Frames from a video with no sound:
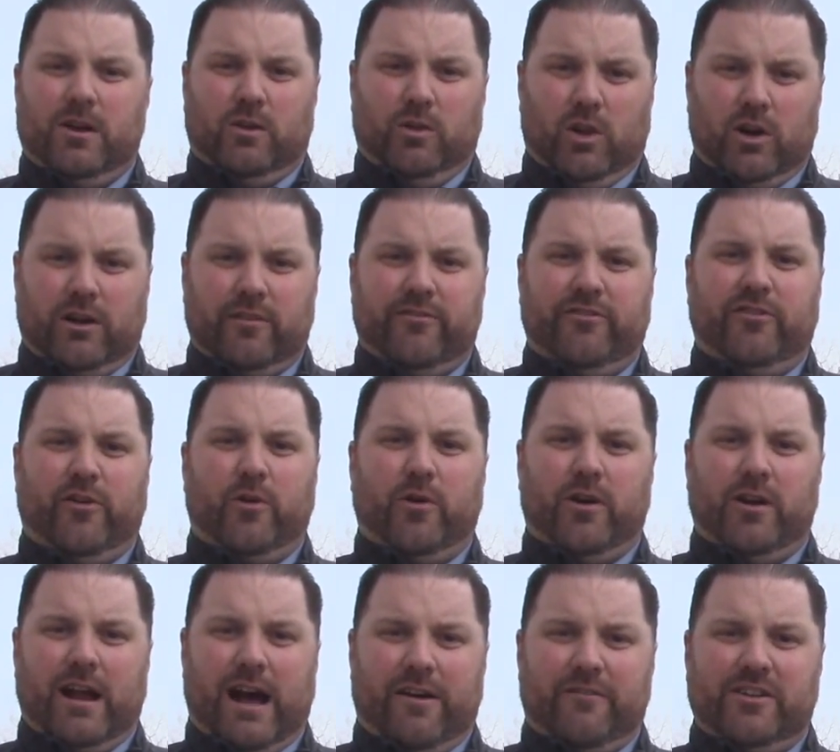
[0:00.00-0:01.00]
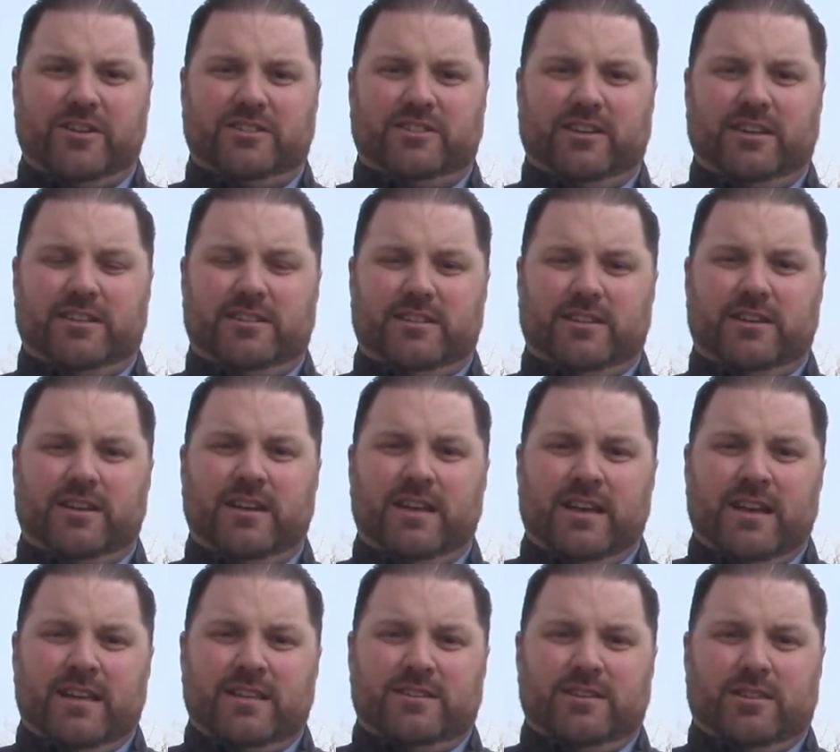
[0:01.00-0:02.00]
Looking forward obviously to
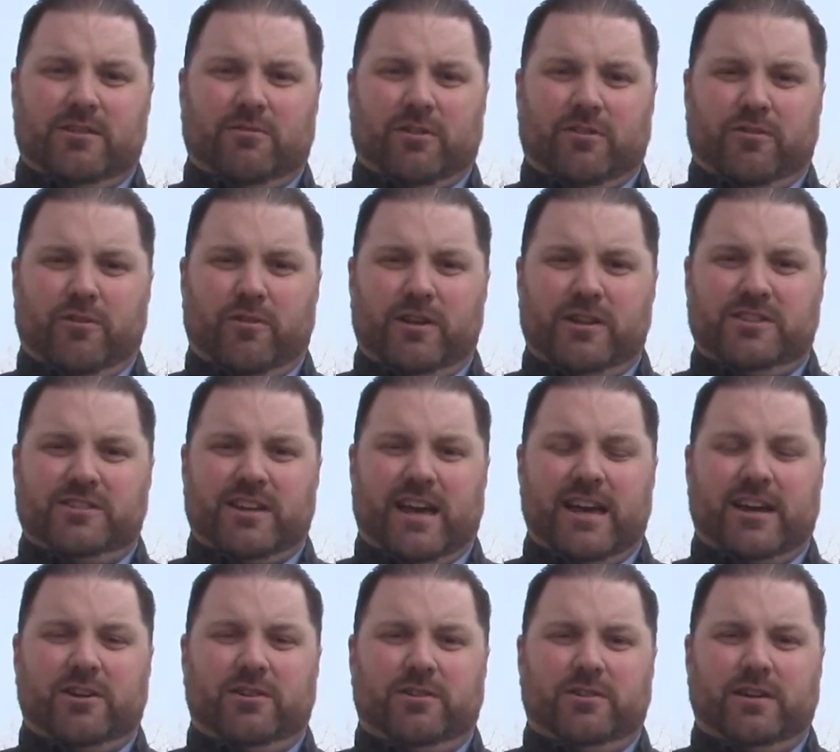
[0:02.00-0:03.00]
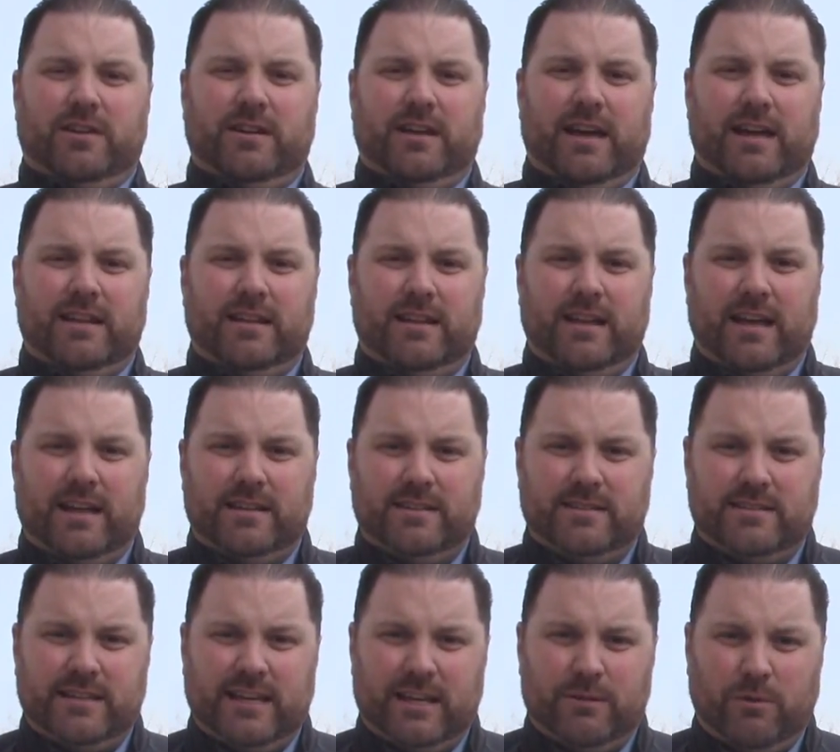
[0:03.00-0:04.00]
the recruiting cycle and
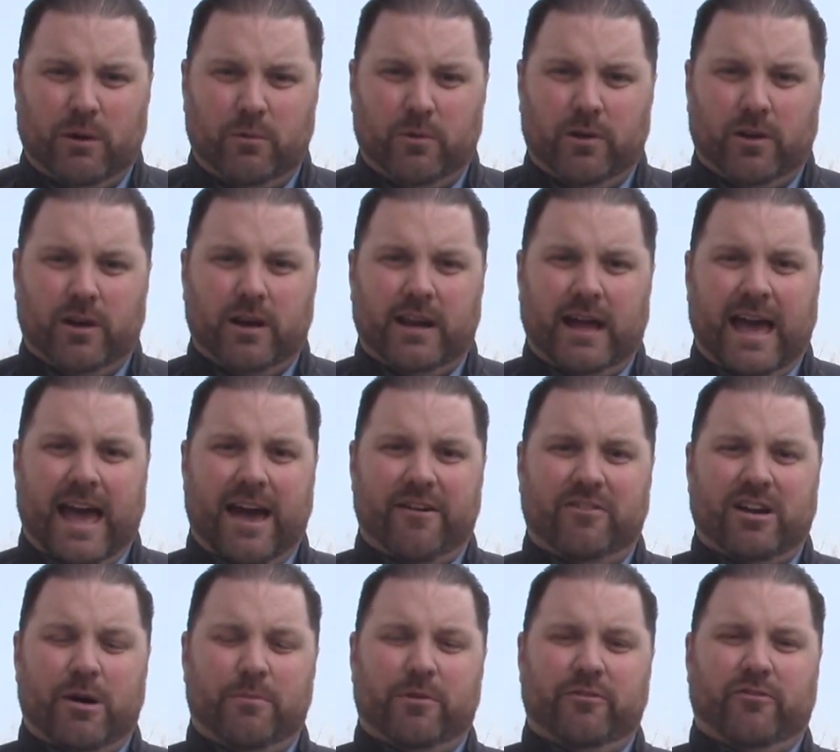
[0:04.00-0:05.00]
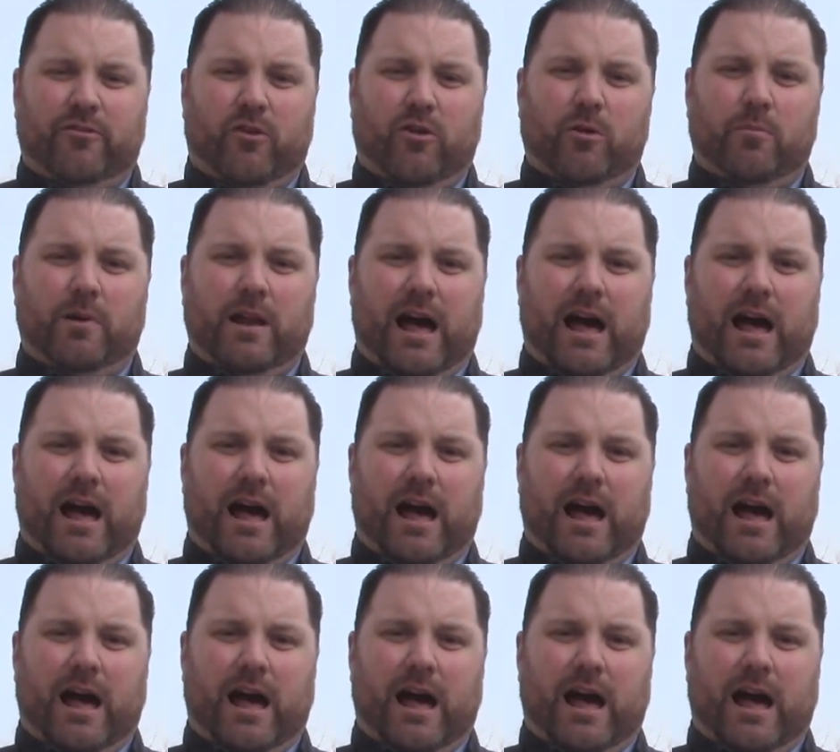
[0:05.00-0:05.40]
seeing what we're going to have coming forward.